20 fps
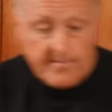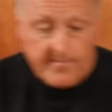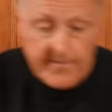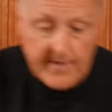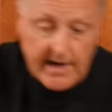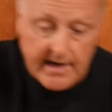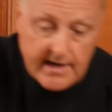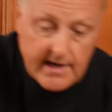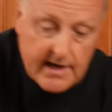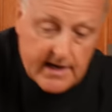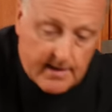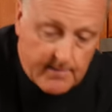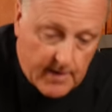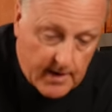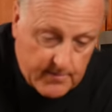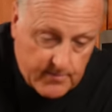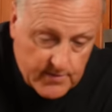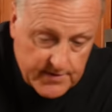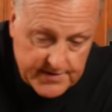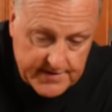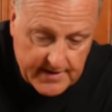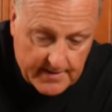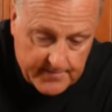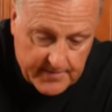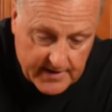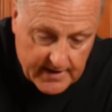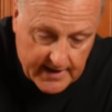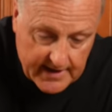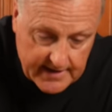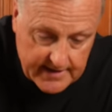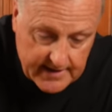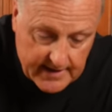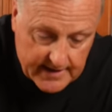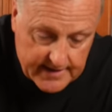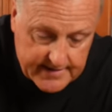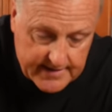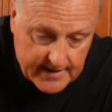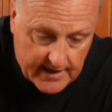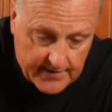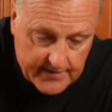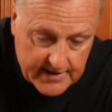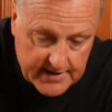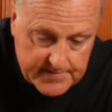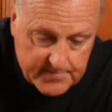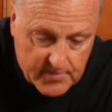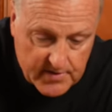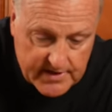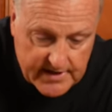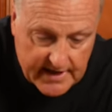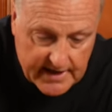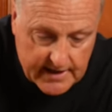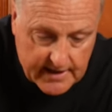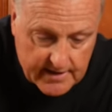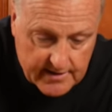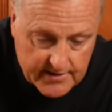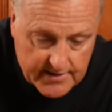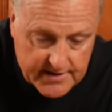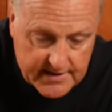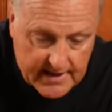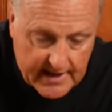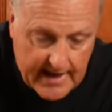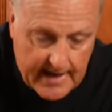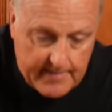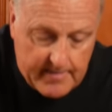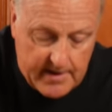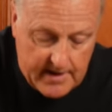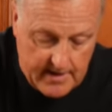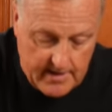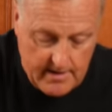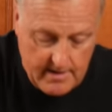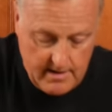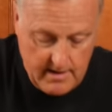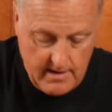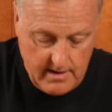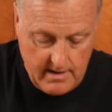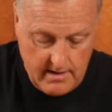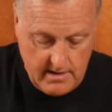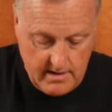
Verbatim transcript: and you come up with something like this. Now this particular slab here,